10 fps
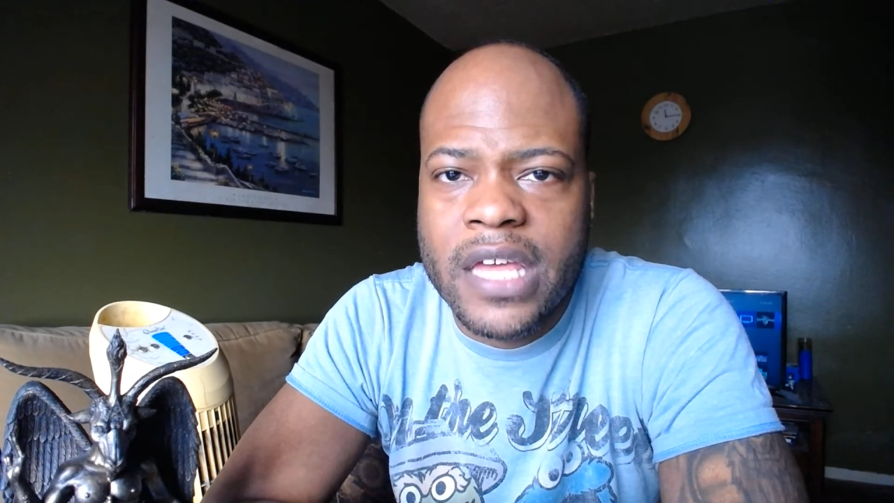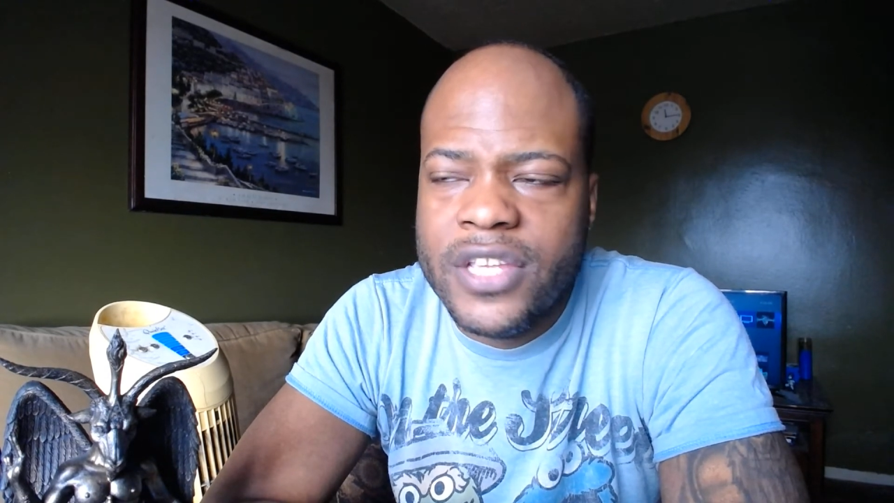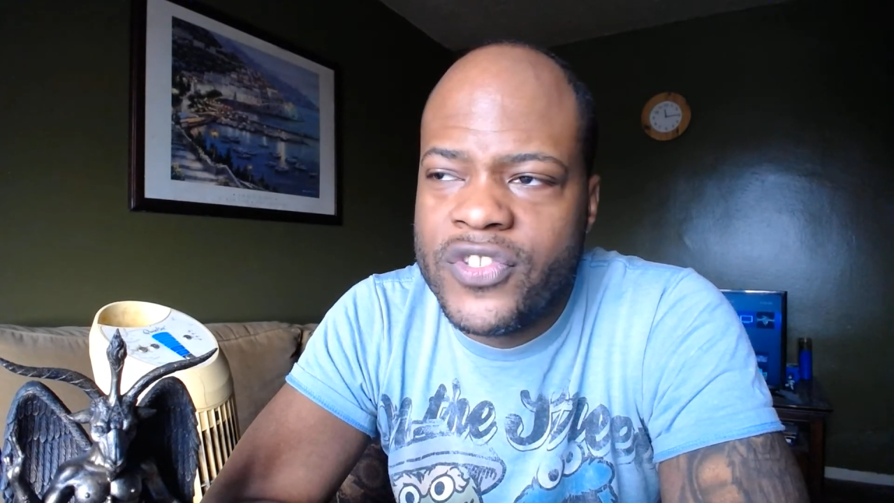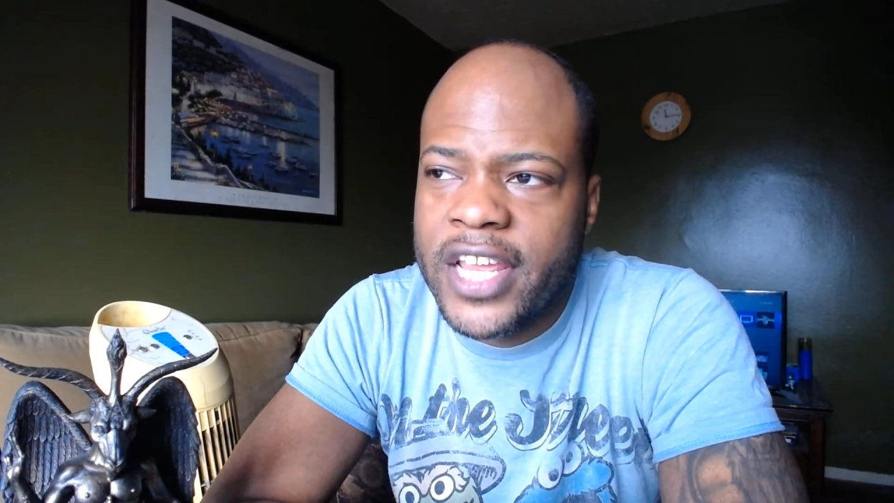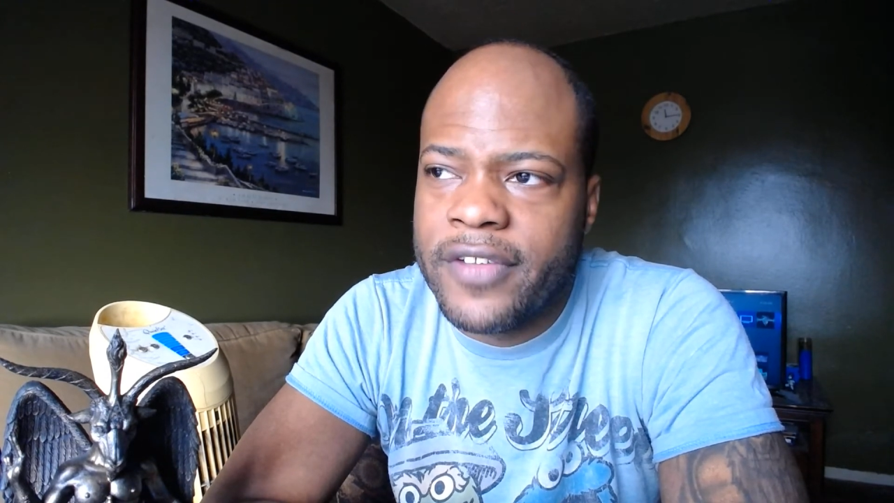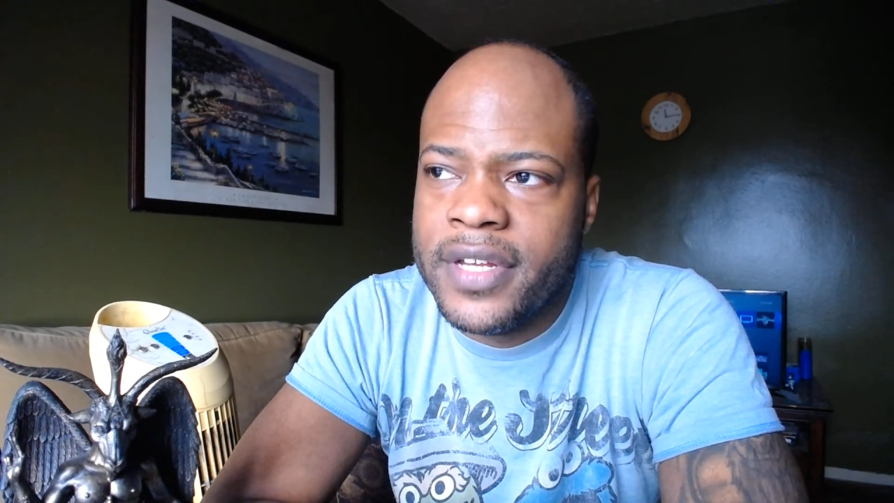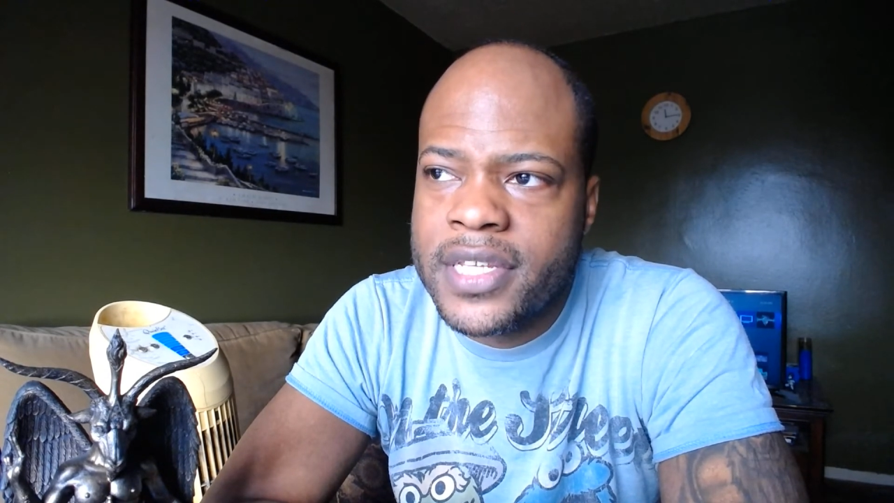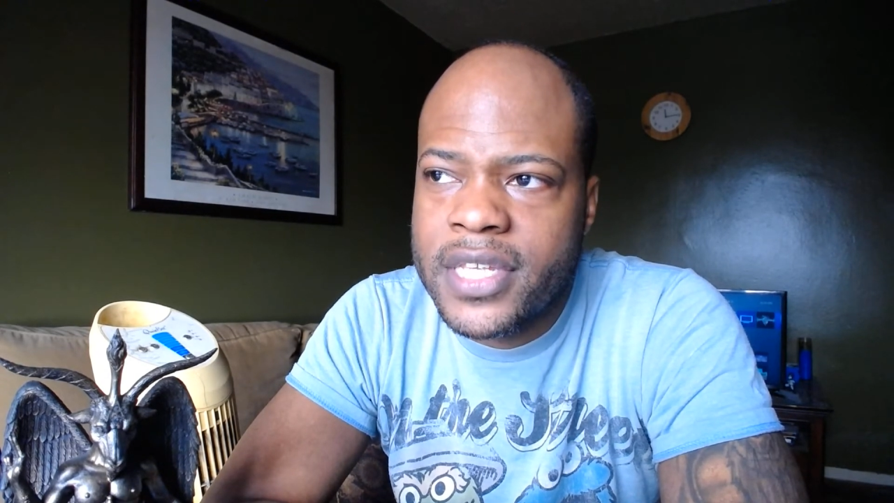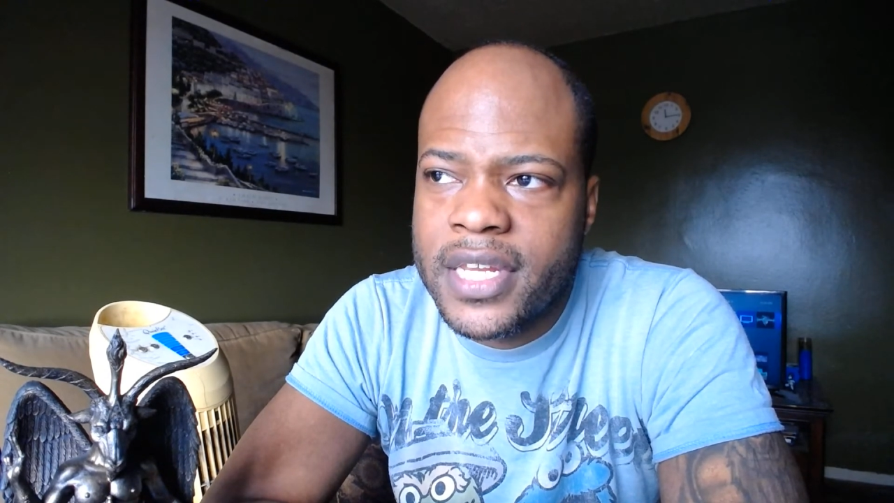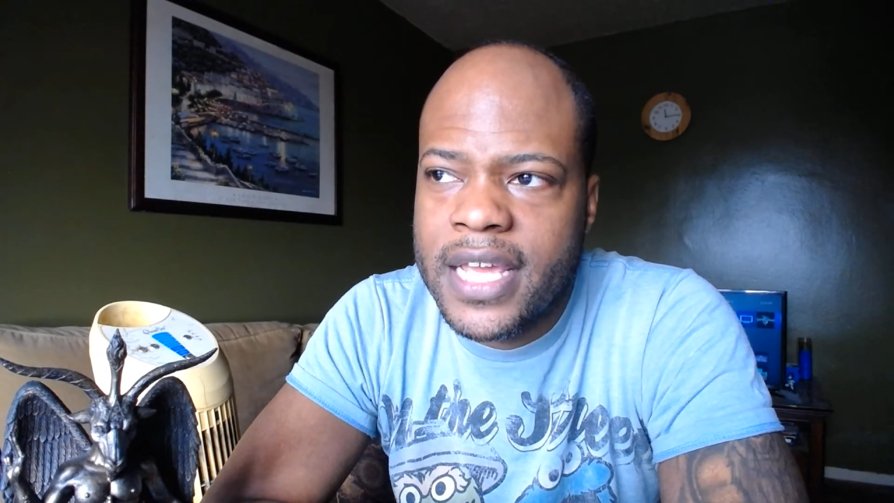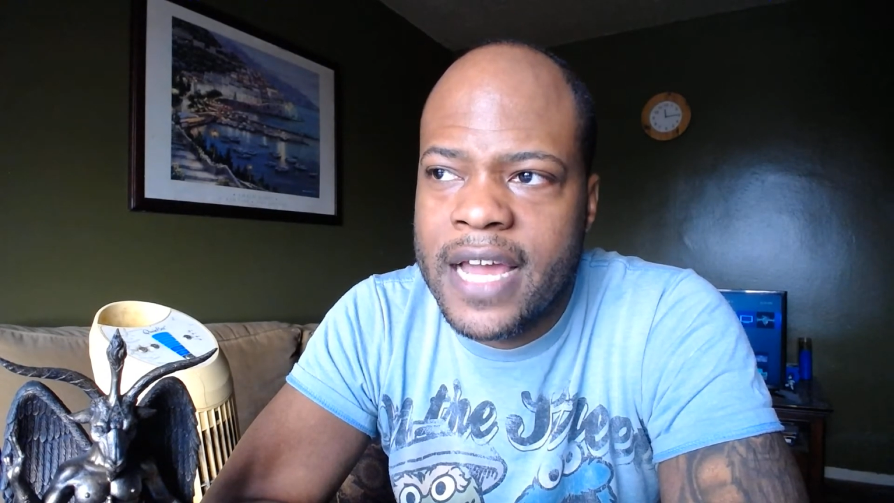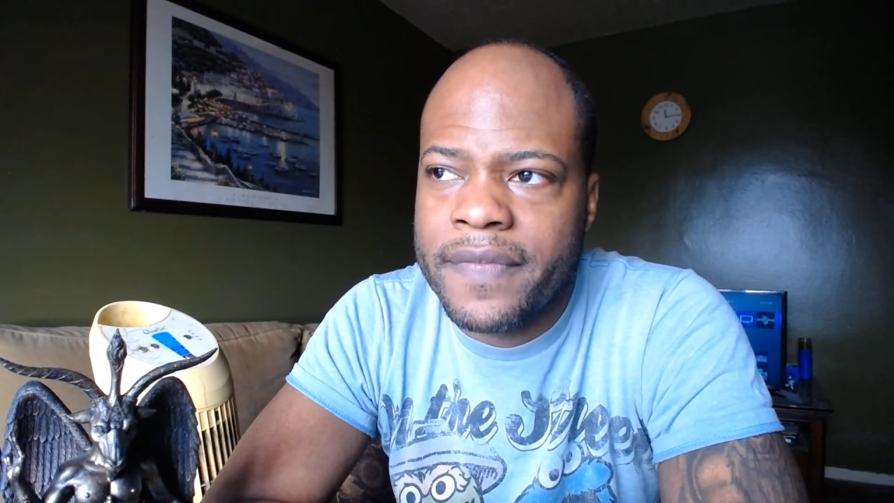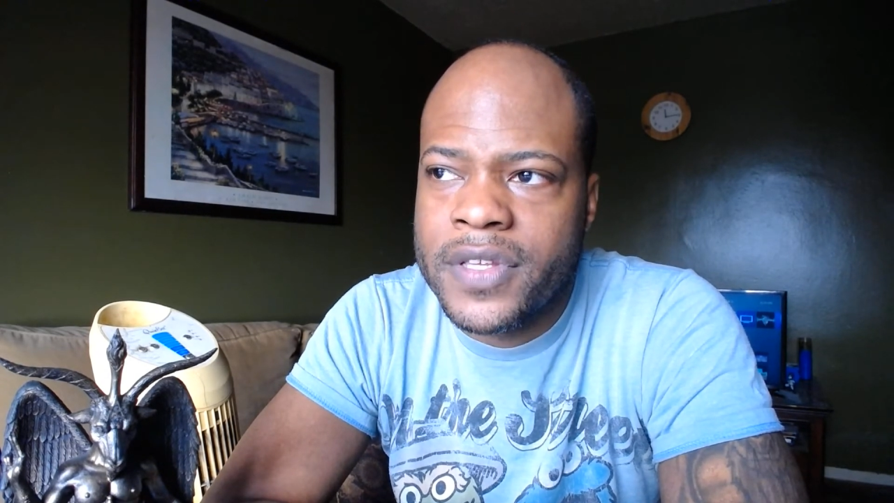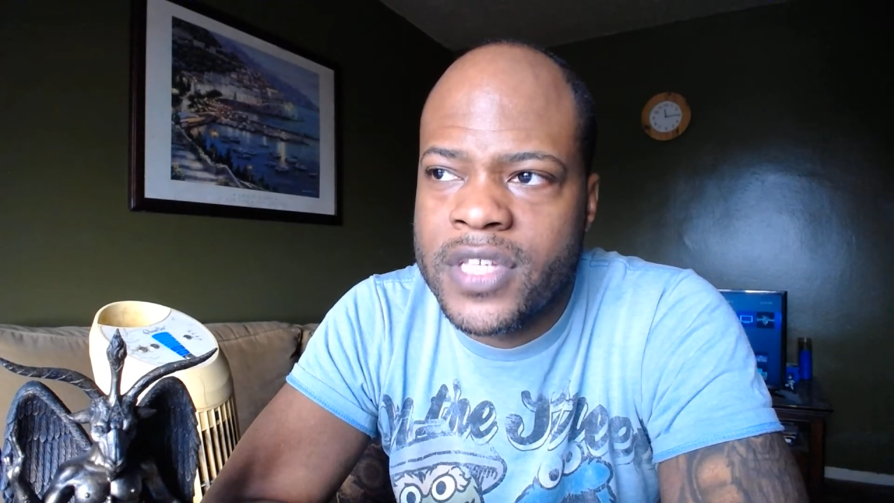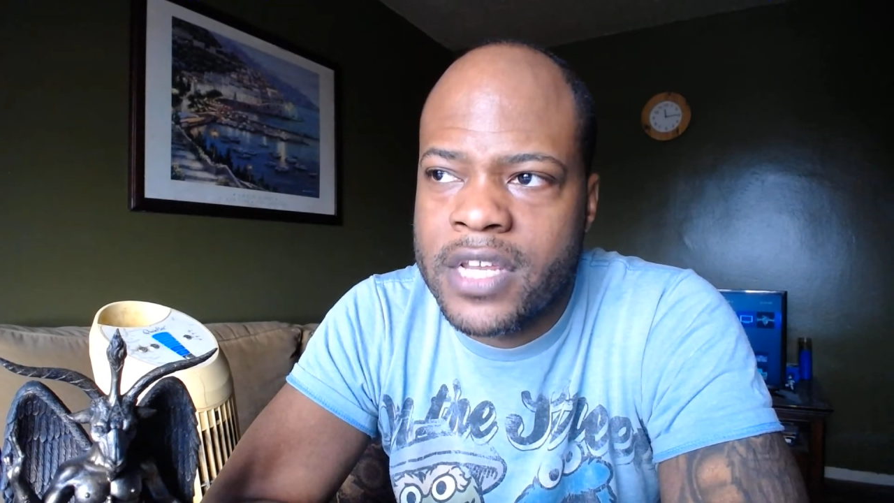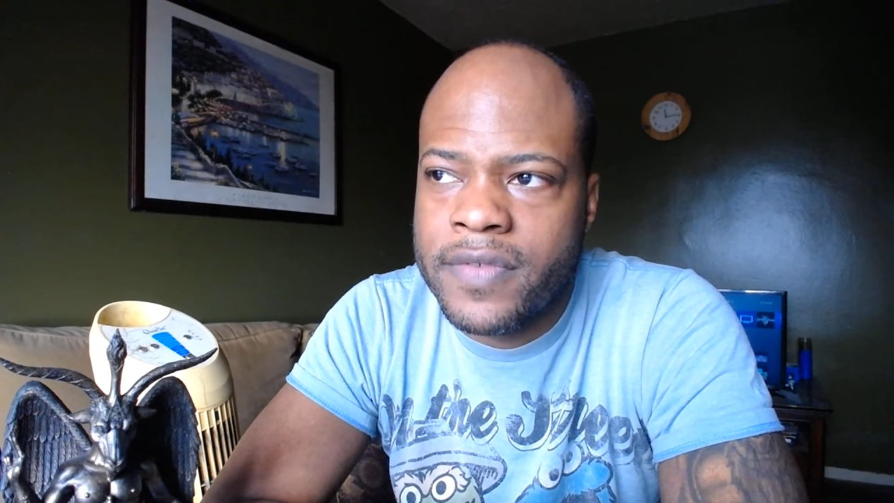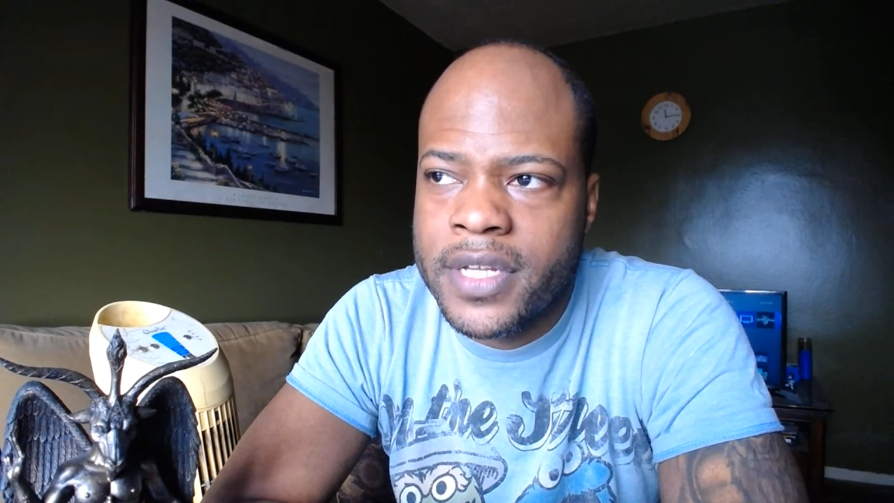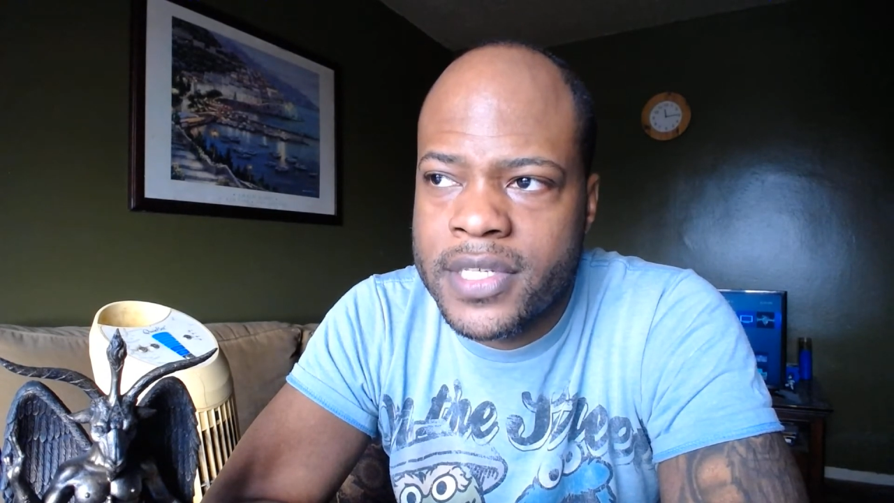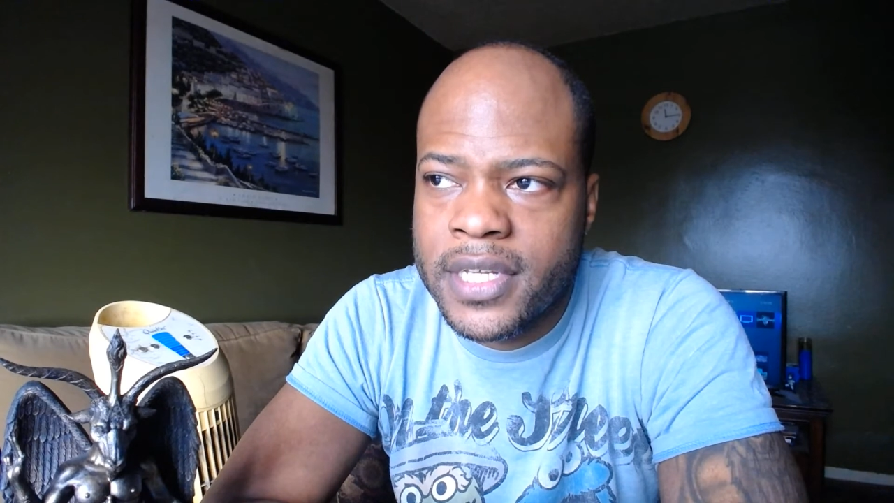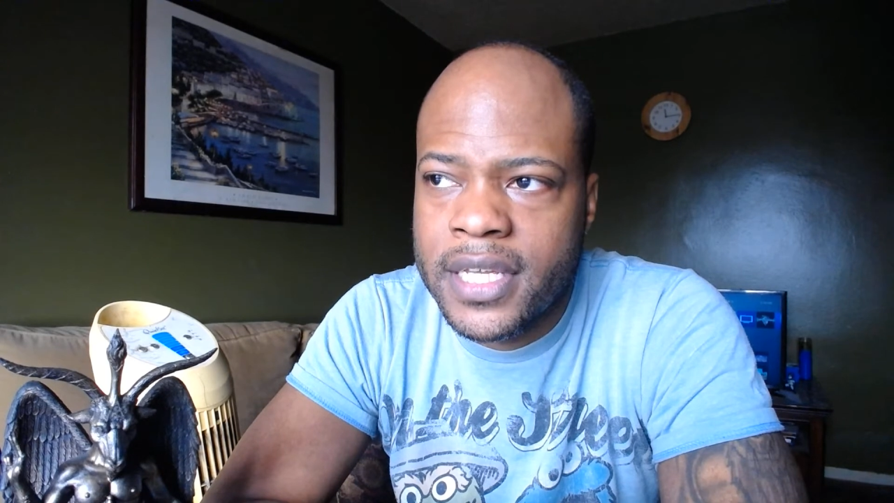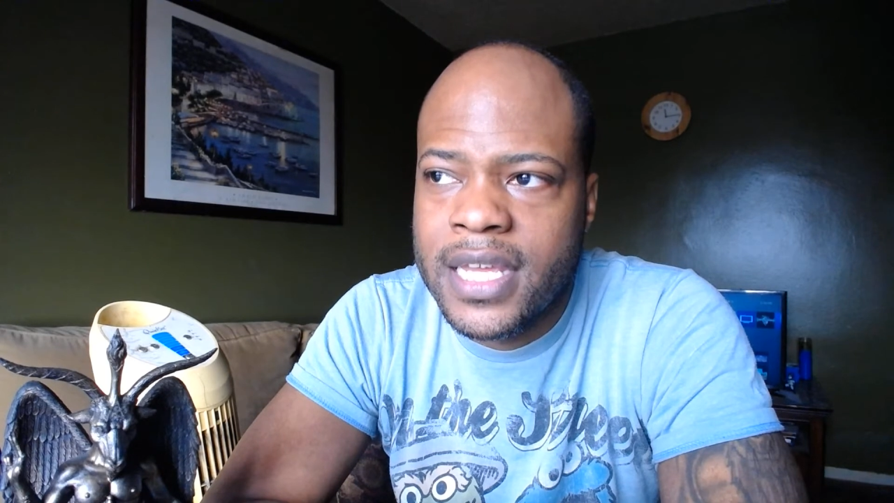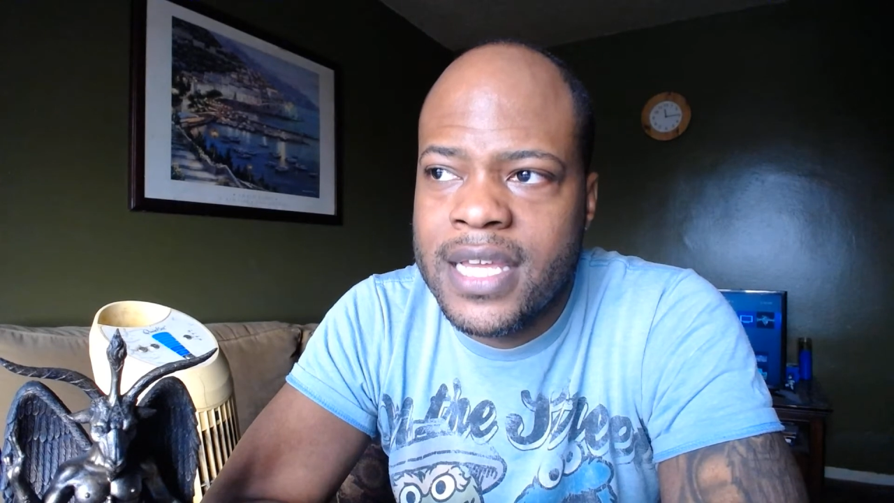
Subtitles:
synchronicity after synchronicity,